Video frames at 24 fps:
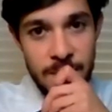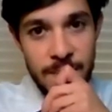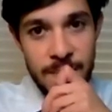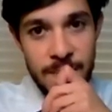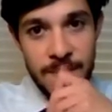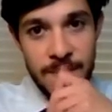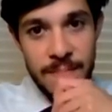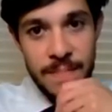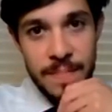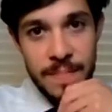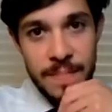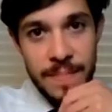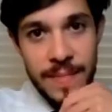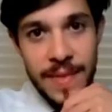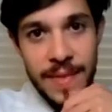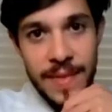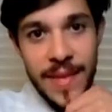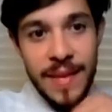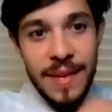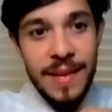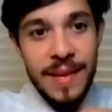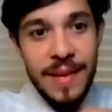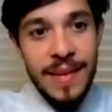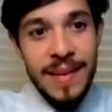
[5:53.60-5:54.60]

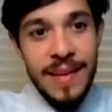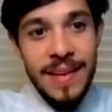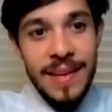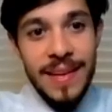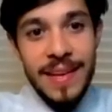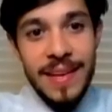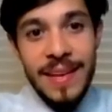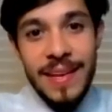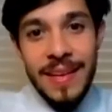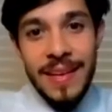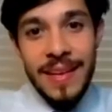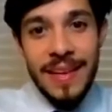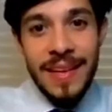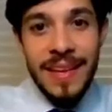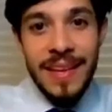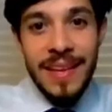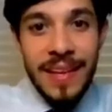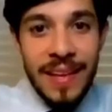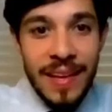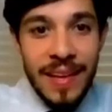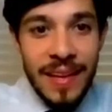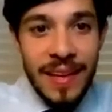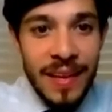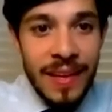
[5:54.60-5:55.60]

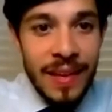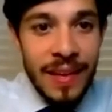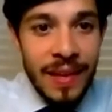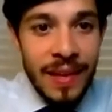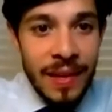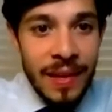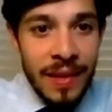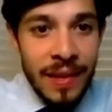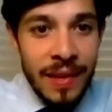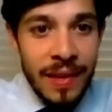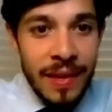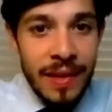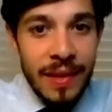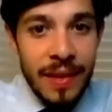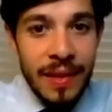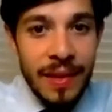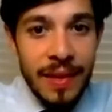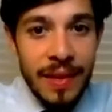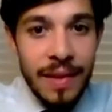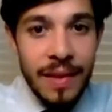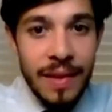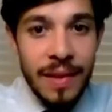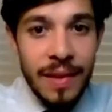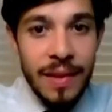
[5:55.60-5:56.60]

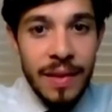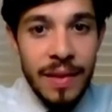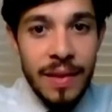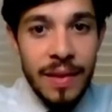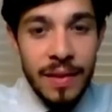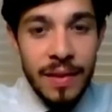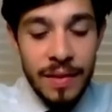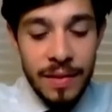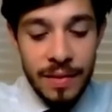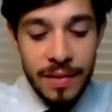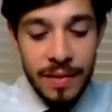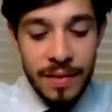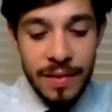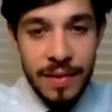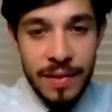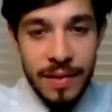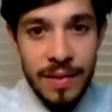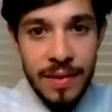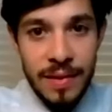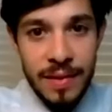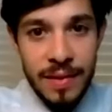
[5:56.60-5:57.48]
No words are spoken by the person on screen.